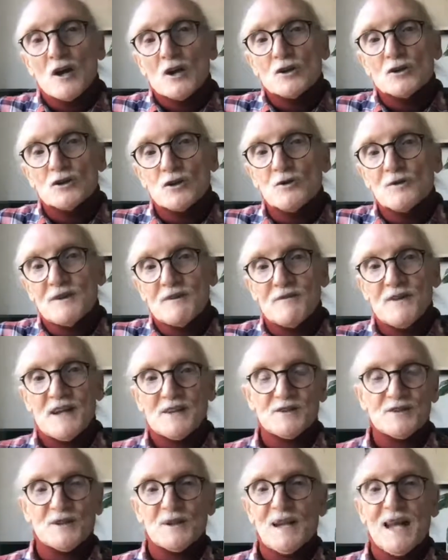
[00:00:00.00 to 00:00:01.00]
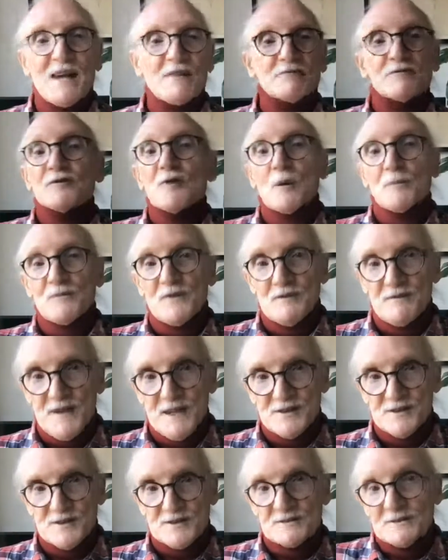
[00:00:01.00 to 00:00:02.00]
to the vessel and from the
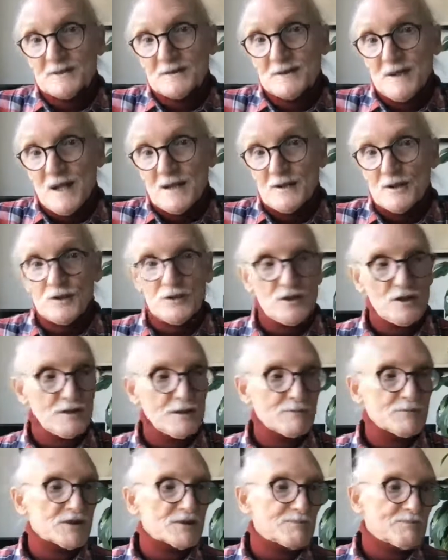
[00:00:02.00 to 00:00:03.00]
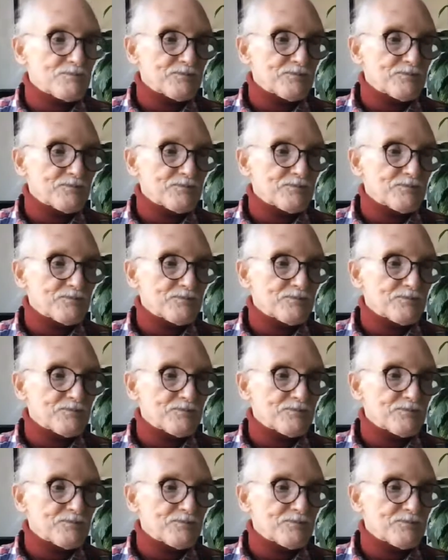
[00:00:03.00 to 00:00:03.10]
vessel, liner terms.